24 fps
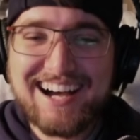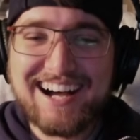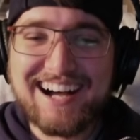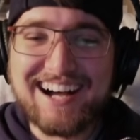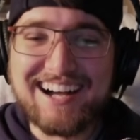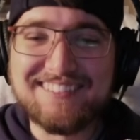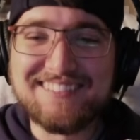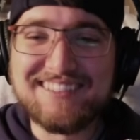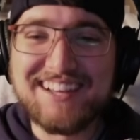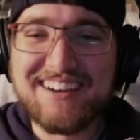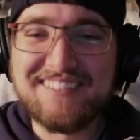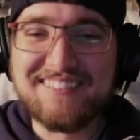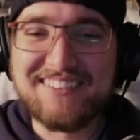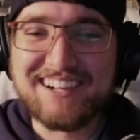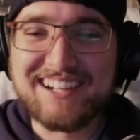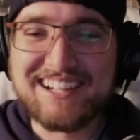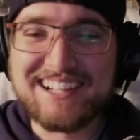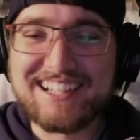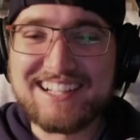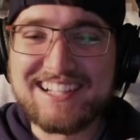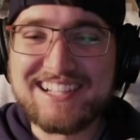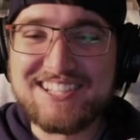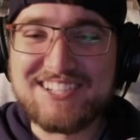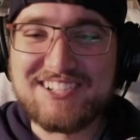I'm not very
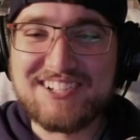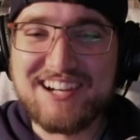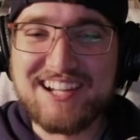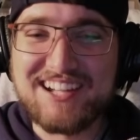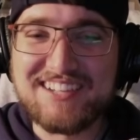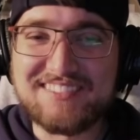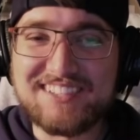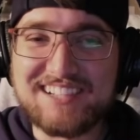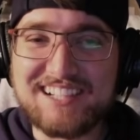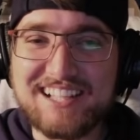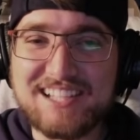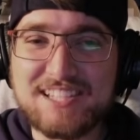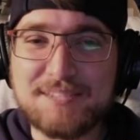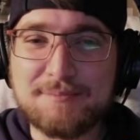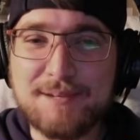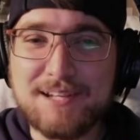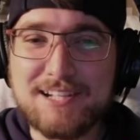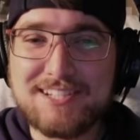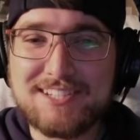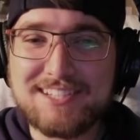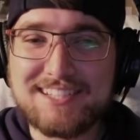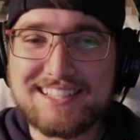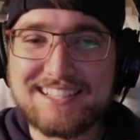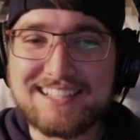good at driving,
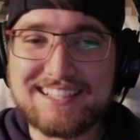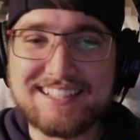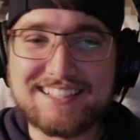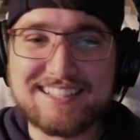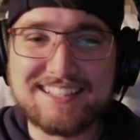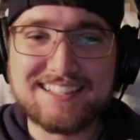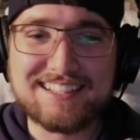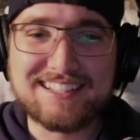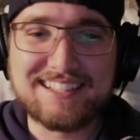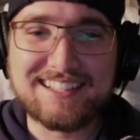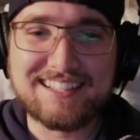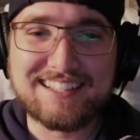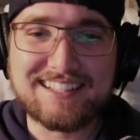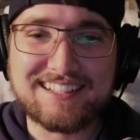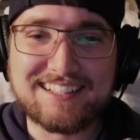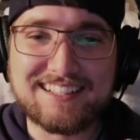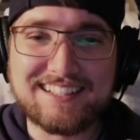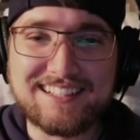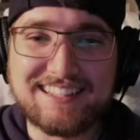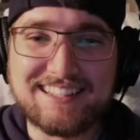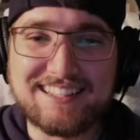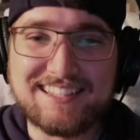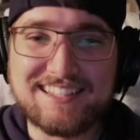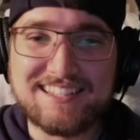especially in
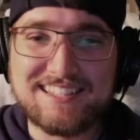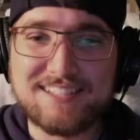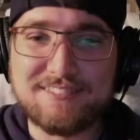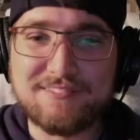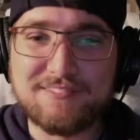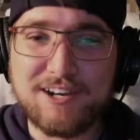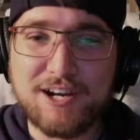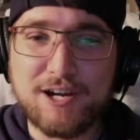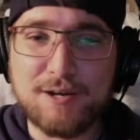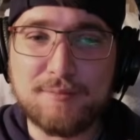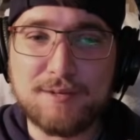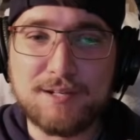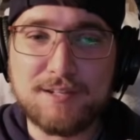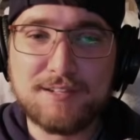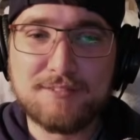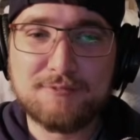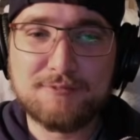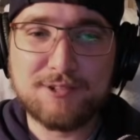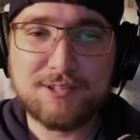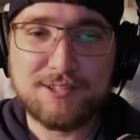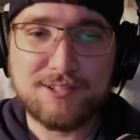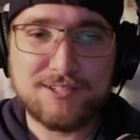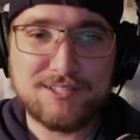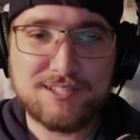this environment
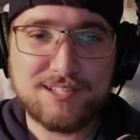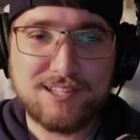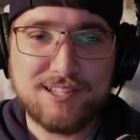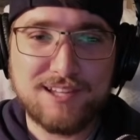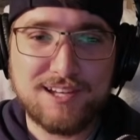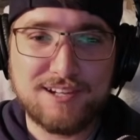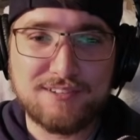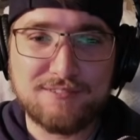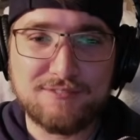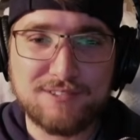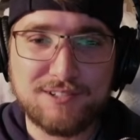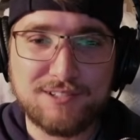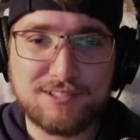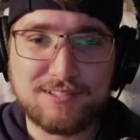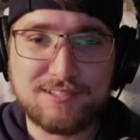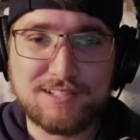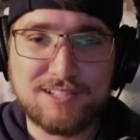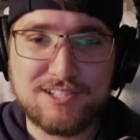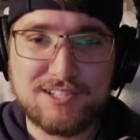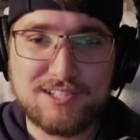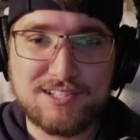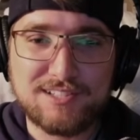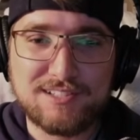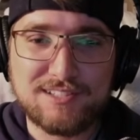where there's a lot of
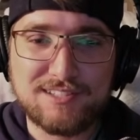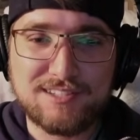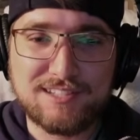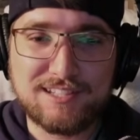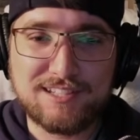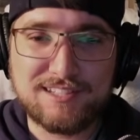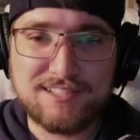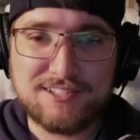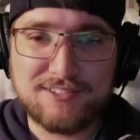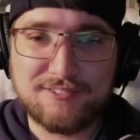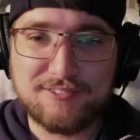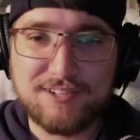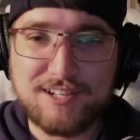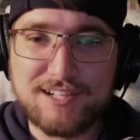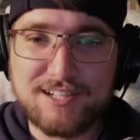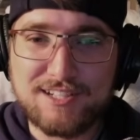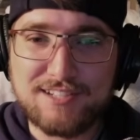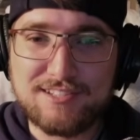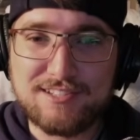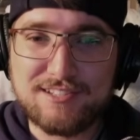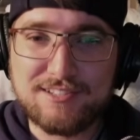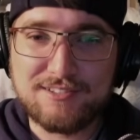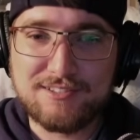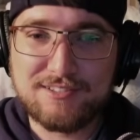collision things to run
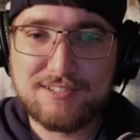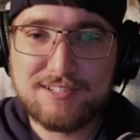into.